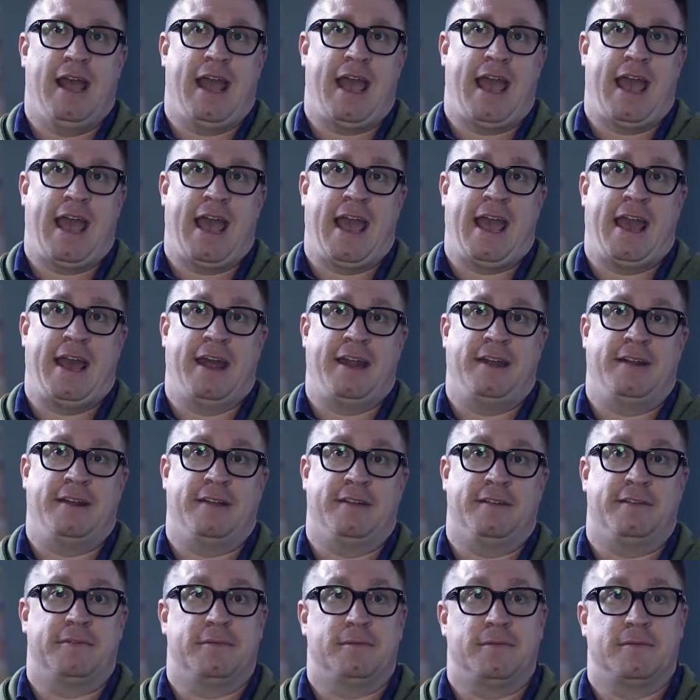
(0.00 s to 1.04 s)

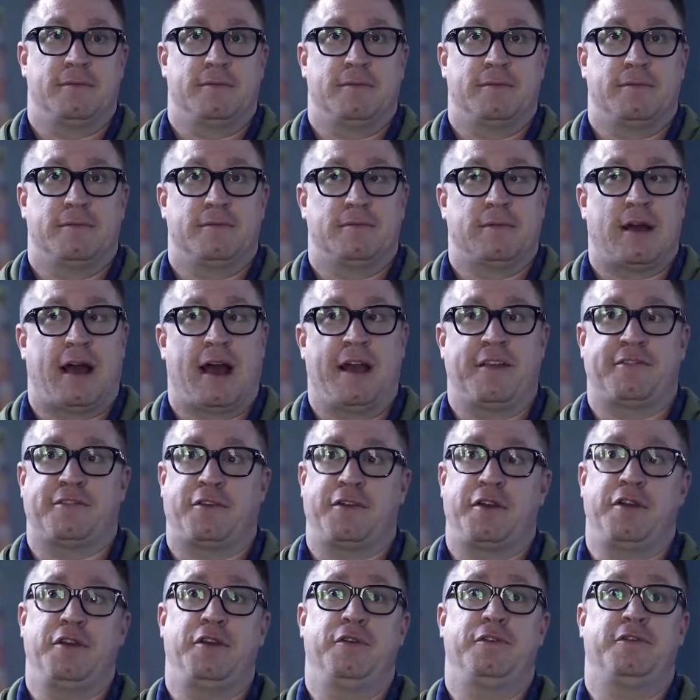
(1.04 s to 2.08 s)
And I
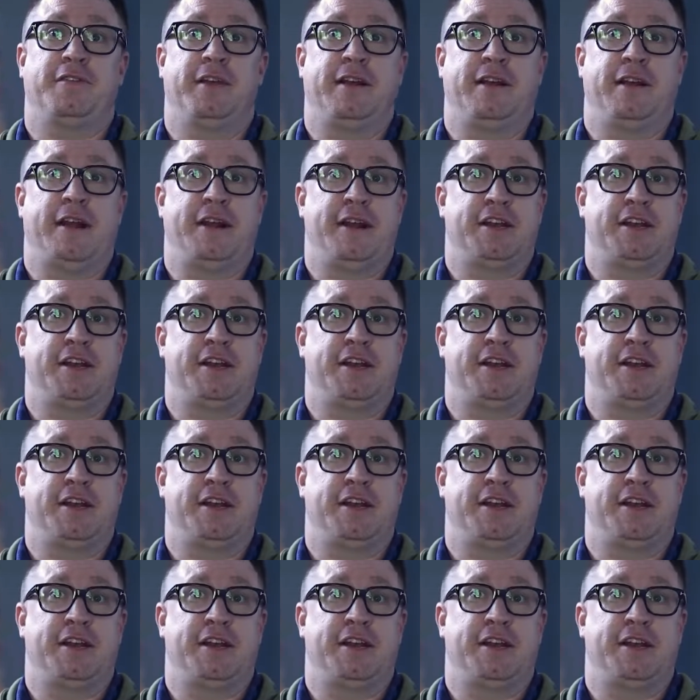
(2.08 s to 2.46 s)
started using